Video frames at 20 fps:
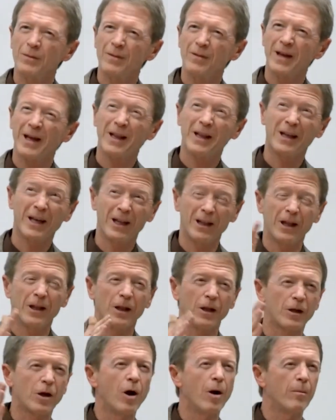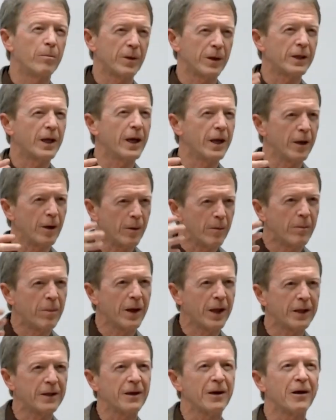that'll get a little complicated,
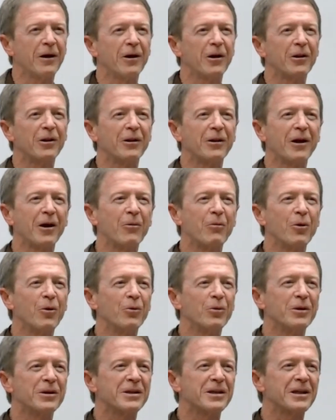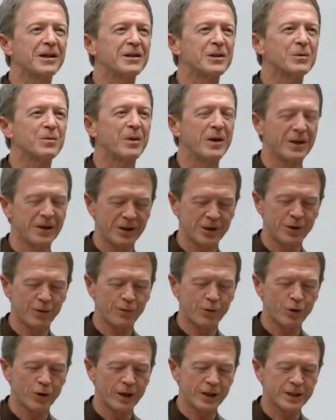but I'll I won't uh, spend
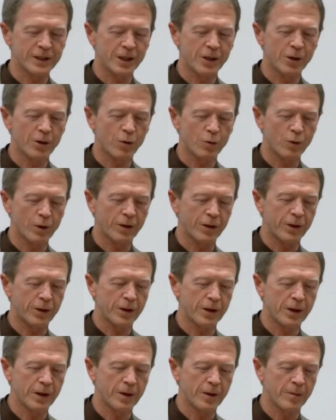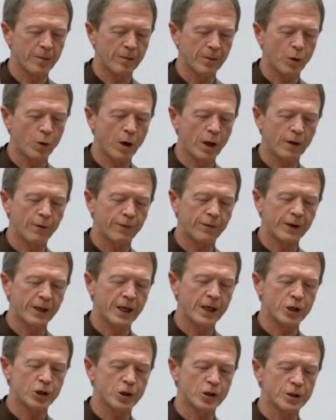divert us here with um,
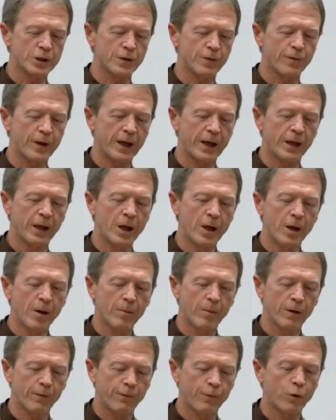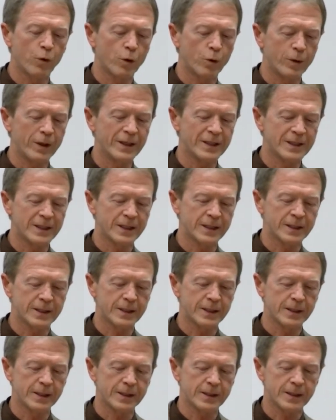qualifications of that. But for
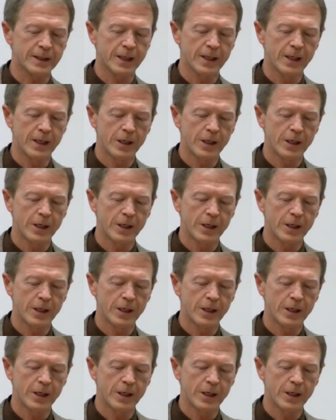resistance